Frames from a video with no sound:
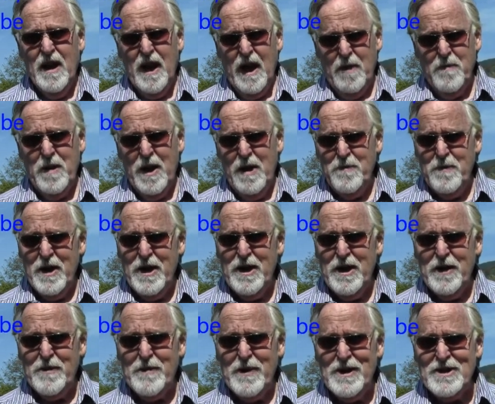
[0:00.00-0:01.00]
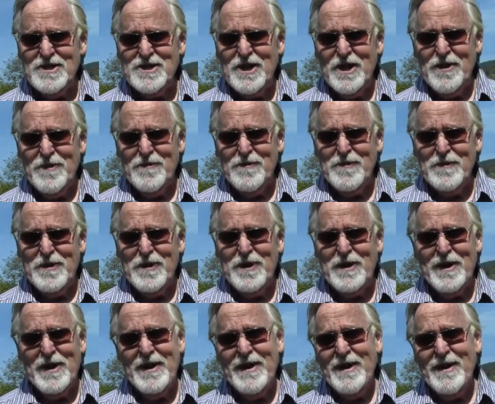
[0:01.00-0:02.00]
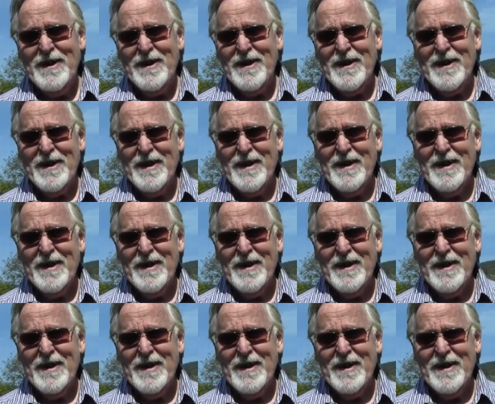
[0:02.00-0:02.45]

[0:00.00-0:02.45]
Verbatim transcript: Am I making myself clear?